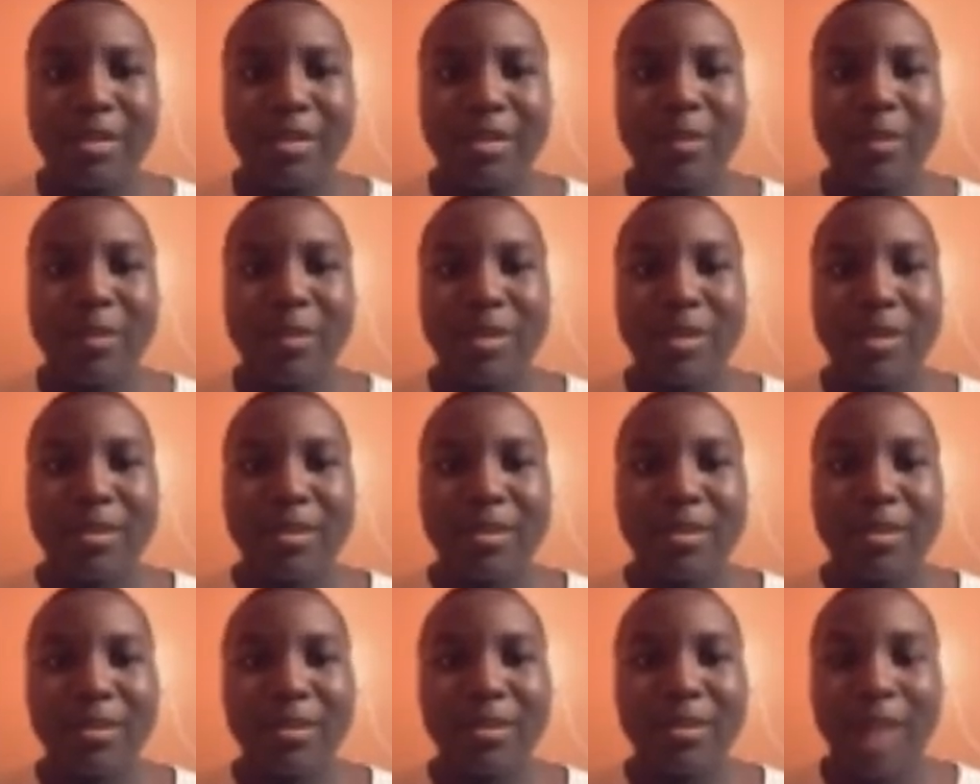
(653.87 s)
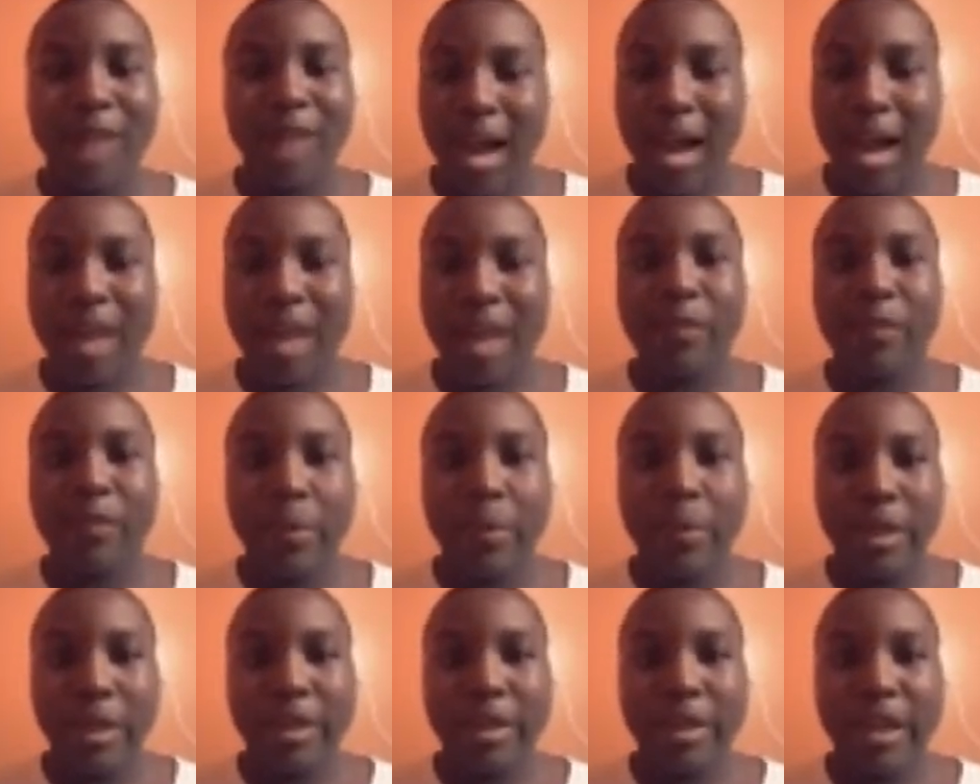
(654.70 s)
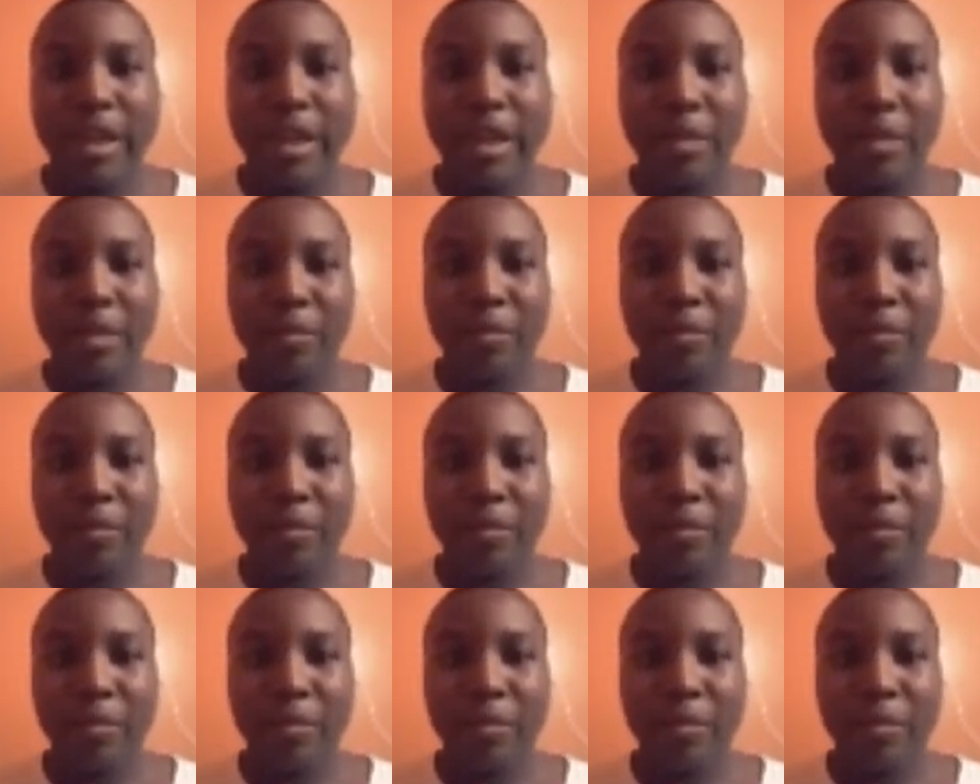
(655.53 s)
Simmons. I gotta remember that name.